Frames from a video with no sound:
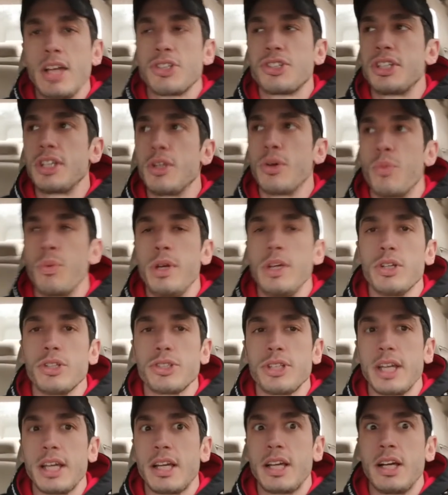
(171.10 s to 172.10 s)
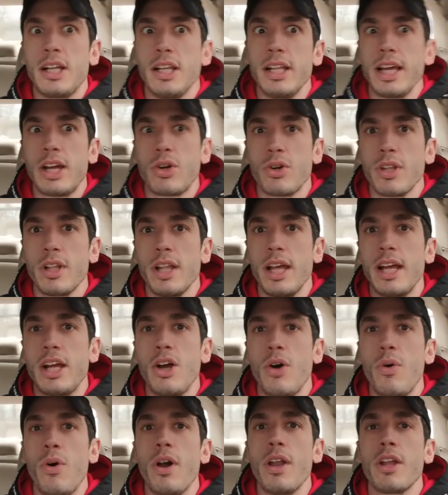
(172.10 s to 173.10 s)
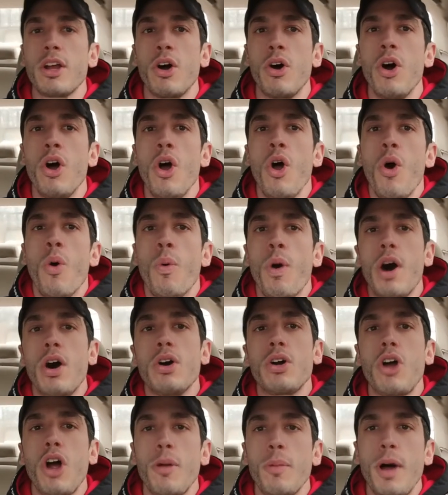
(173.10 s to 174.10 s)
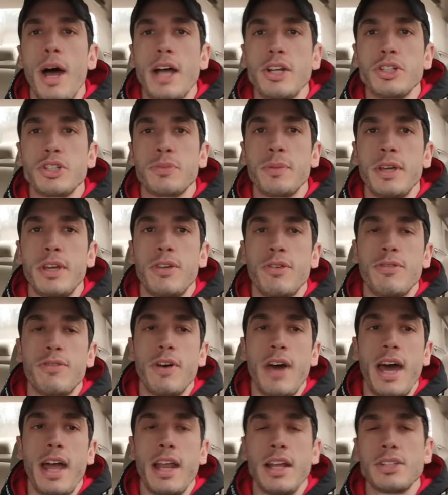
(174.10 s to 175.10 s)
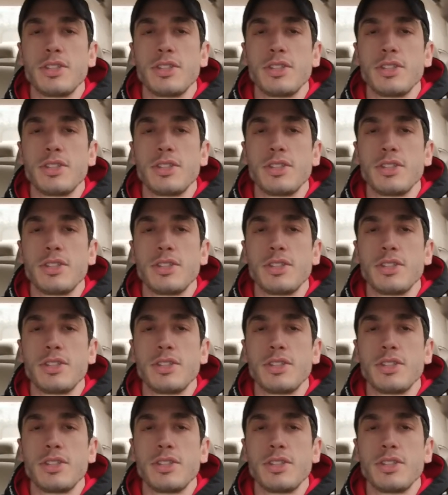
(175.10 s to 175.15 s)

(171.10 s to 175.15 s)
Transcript: I'll see the wheels like click or like go on. They go, well, carbohydrates make you fat.